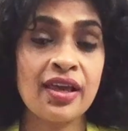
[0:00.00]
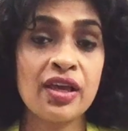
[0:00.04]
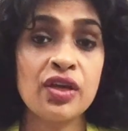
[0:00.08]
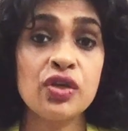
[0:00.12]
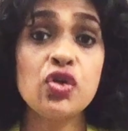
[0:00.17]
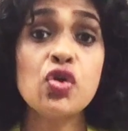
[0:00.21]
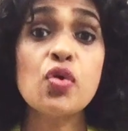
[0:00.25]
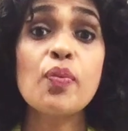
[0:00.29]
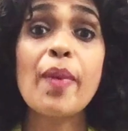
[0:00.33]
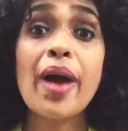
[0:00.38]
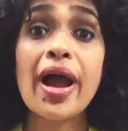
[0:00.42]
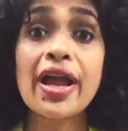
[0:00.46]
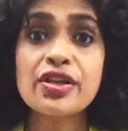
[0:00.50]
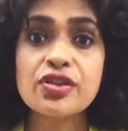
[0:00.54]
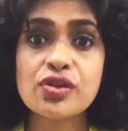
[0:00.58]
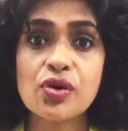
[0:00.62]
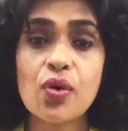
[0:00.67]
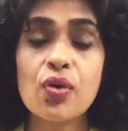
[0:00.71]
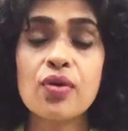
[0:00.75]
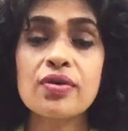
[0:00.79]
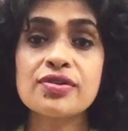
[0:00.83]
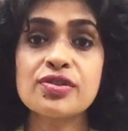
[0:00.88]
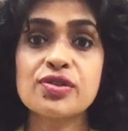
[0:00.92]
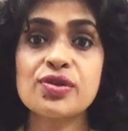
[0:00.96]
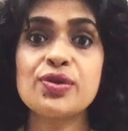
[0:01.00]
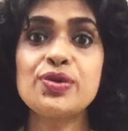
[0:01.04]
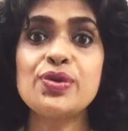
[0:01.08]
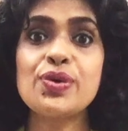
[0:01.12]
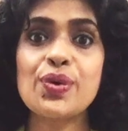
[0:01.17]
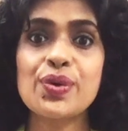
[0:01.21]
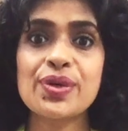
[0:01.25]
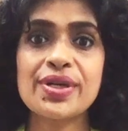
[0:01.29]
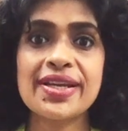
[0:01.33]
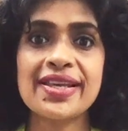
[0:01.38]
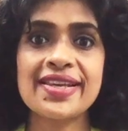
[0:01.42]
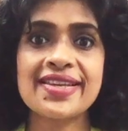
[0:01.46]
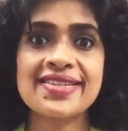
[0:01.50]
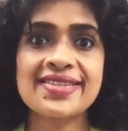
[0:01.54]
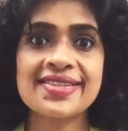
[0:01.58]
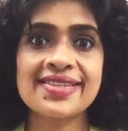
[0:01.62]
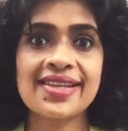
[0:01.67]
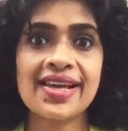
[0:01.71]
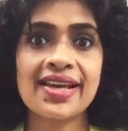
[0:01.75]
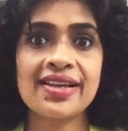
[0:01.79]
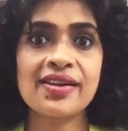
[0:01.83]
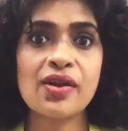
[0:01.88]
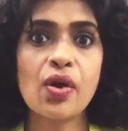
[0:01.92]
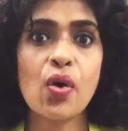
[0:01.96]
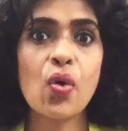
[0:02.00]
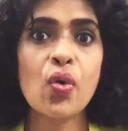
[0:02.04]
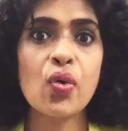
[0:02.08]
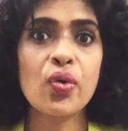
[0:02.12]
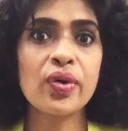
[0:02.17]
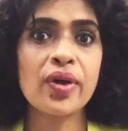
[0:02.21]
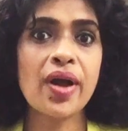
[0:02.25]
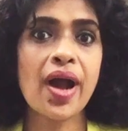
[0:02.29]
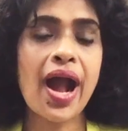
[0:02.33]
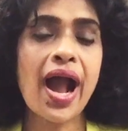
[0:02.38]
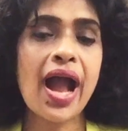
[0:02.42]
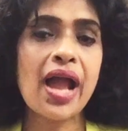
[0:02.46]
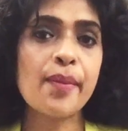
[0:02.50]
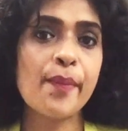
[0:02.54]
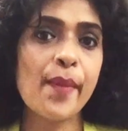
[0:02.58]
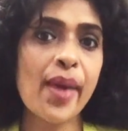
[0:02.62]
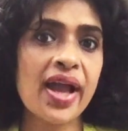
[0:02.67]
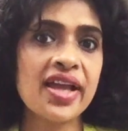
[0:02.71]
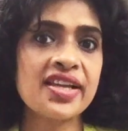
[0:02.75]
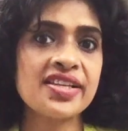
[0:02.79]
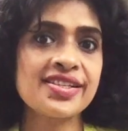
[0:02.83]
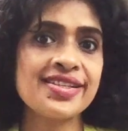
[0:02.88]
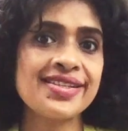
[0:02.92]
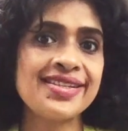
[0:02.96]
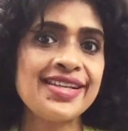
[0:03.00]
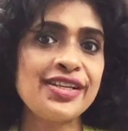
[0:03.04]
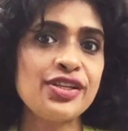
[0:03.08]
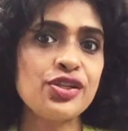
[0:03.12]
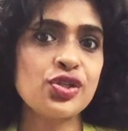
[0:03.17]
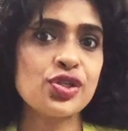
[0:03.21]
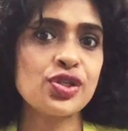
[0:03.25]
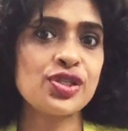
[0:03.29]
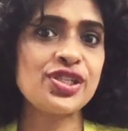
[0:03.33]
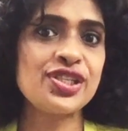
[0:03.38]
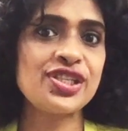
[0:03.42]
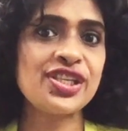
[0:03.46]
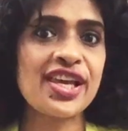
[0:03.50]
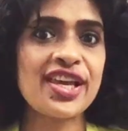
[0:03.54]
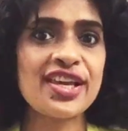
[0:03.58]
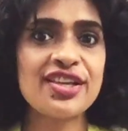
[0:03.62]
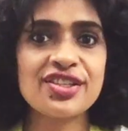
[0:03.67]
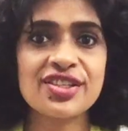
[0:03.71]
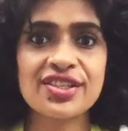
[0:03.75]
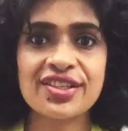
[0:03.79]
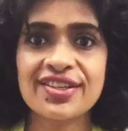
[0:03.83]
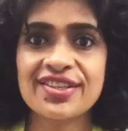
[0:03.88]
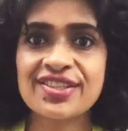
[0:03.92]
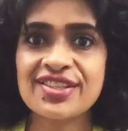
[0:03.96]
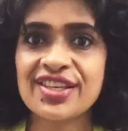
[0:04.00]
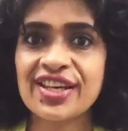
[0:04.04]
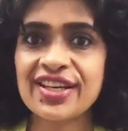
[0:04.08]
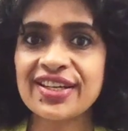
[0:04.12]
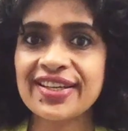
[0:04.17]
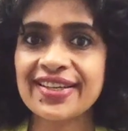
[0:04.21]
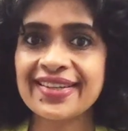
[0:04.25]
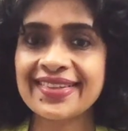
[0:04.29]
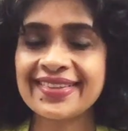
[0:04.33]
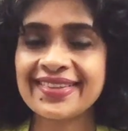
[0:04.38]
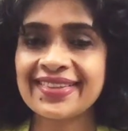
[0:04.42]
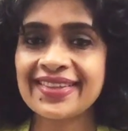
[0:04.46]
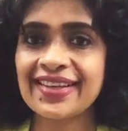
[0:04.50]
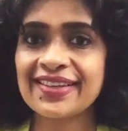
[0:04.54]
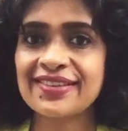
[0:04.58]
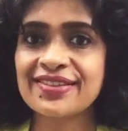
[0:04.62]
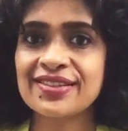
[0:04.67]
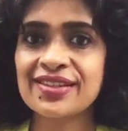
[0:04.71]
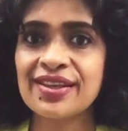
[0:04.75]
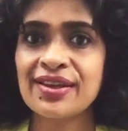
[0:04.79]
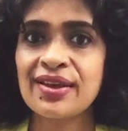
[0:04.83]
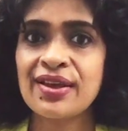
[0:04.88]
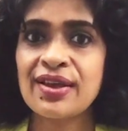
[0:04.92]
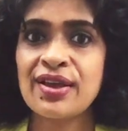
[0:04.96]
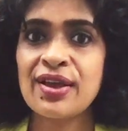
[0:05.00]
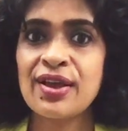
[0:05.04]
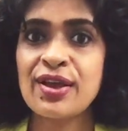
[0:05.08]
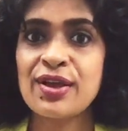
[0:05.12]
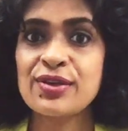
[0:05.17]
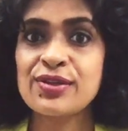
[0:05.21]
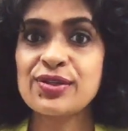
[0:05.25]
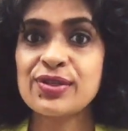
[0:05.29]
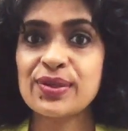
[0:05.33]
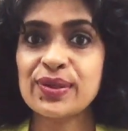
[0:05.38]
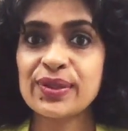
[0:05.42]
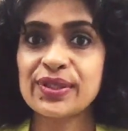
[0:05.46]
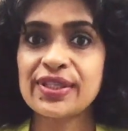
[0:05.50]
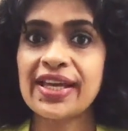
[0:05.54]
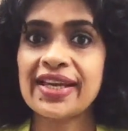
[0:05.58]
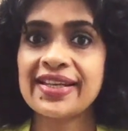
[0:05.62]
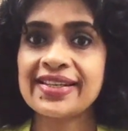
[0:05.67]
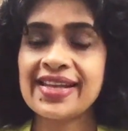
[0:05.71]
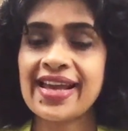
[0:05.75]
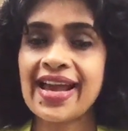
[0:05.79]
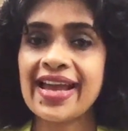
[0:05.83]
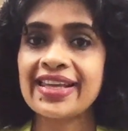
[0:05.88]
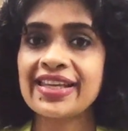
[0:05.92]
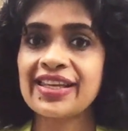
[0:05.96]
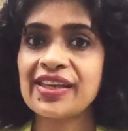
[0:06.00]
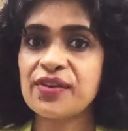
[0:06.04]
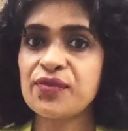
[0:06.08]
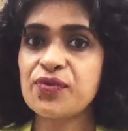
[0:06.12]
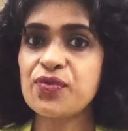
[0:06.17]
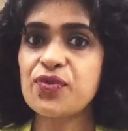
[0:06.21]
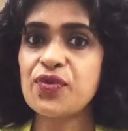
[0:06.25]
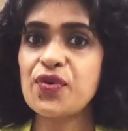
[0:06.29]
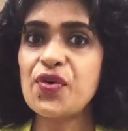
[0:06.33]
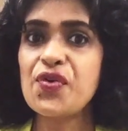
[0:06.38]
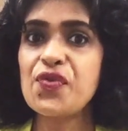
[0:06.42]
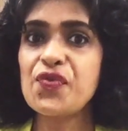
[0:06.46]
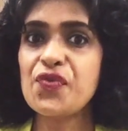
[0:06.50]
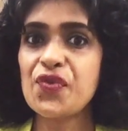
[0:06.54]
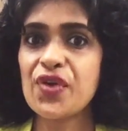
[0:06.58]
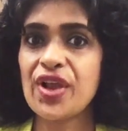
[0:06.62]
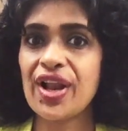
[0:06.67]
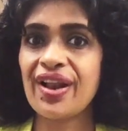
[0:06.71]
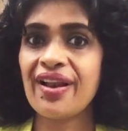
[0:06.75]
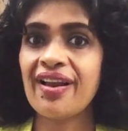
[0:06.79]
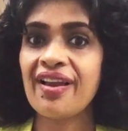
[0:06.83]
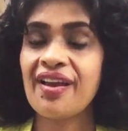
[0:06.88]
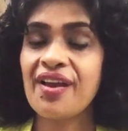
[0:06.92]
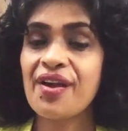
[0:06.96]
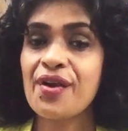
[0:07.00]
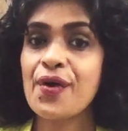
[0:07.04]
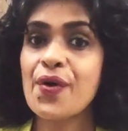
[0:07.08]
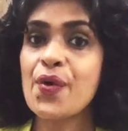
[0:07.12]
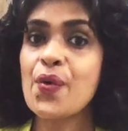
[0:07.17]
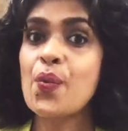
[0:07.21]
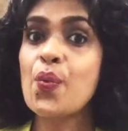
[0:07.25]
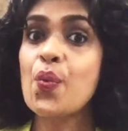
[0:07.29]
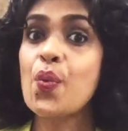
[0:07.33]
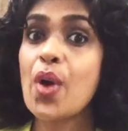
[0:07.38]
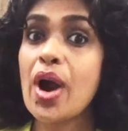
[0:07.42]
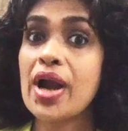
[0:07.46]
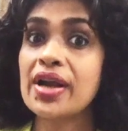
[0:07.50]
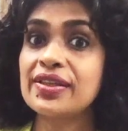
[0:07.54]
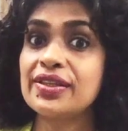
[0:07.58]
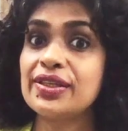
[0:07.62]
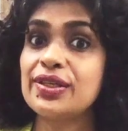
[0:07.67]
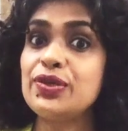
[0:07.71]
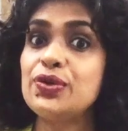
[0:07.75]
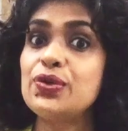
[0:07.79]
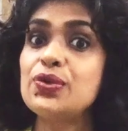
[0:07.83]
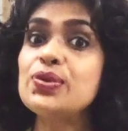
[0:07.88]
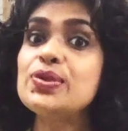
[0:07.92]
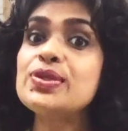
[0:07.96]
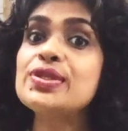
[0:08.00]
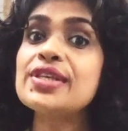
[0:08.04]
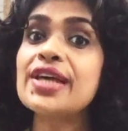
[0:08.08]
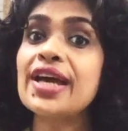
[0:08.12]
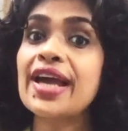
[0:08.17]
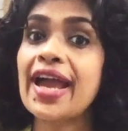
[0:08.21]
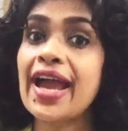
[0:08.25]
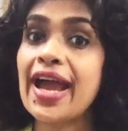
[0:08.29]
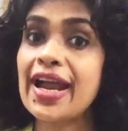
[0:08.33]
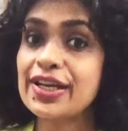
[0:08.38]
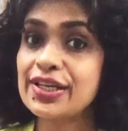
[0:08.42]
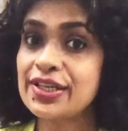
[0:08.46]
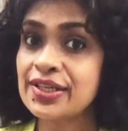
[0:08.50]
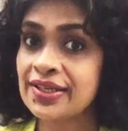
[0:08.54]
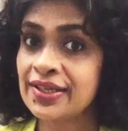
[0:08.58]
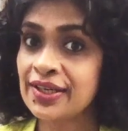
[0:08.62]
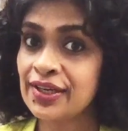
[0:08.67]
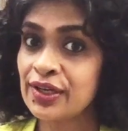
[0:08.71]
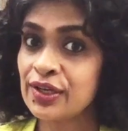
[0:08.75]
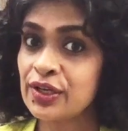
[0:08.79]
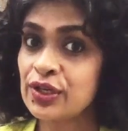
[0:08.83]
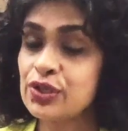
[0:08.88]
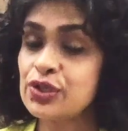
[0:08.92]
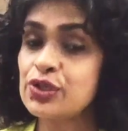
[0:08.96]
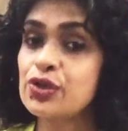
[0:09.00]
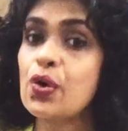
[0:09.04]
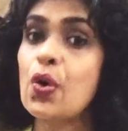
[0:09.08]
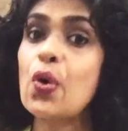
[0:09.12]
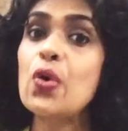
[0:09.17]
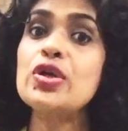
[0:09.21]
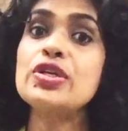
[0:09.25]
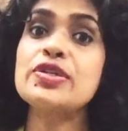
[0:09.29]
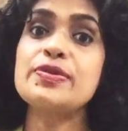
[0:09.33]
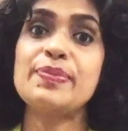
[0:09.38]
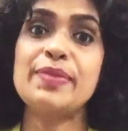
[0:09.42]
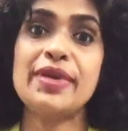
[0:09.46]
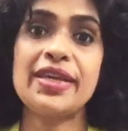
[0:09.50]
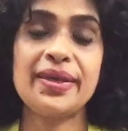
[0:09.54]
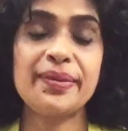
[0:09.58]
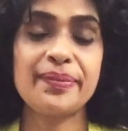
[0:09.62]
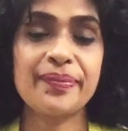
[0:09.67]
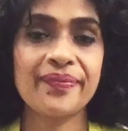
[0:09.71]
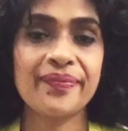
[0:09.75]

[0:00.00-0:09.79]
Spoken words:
you might also notice that, I might need to change certain things so that I can fulfill what the user had told me.